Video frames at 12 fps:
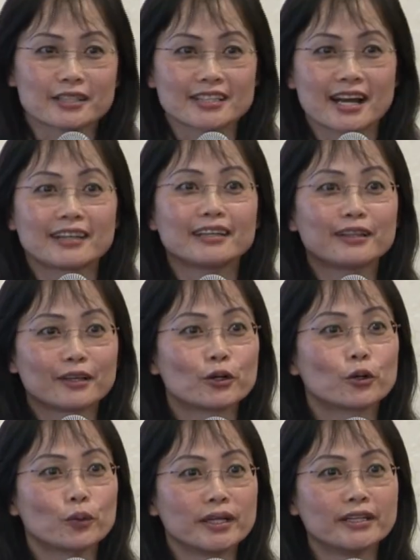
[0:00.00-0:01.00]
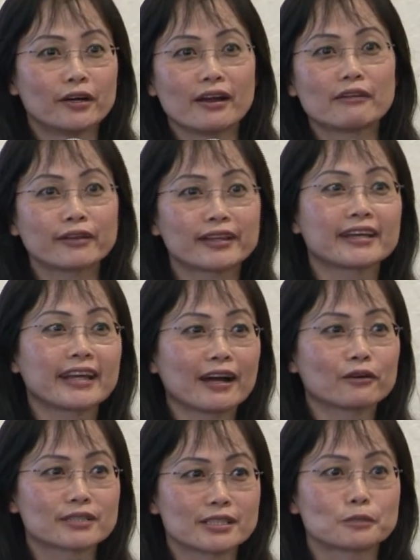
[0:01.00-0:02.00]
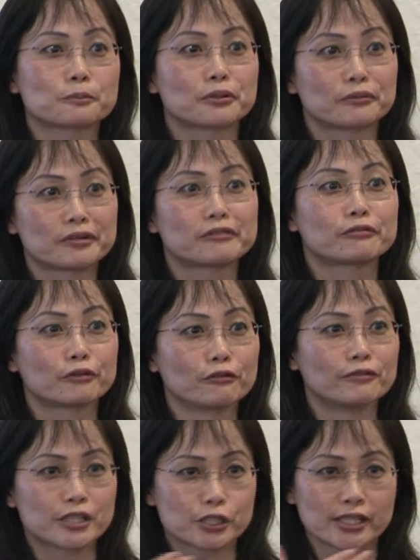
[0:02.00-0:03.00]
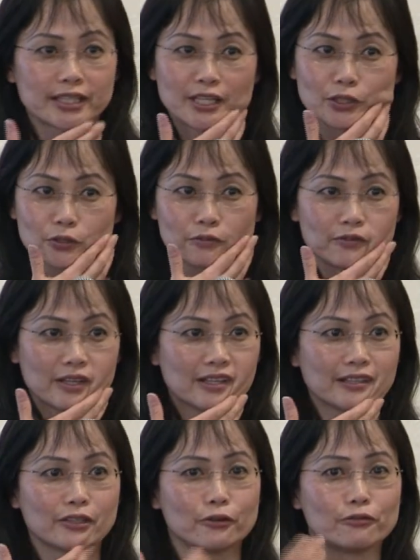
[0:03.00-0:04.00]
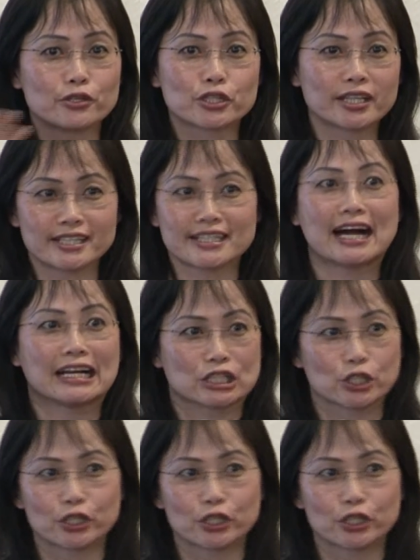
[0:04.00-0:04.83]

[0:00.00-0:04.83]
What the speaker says: a tiny little window. Everything else is peripheral vision, and your vision is not as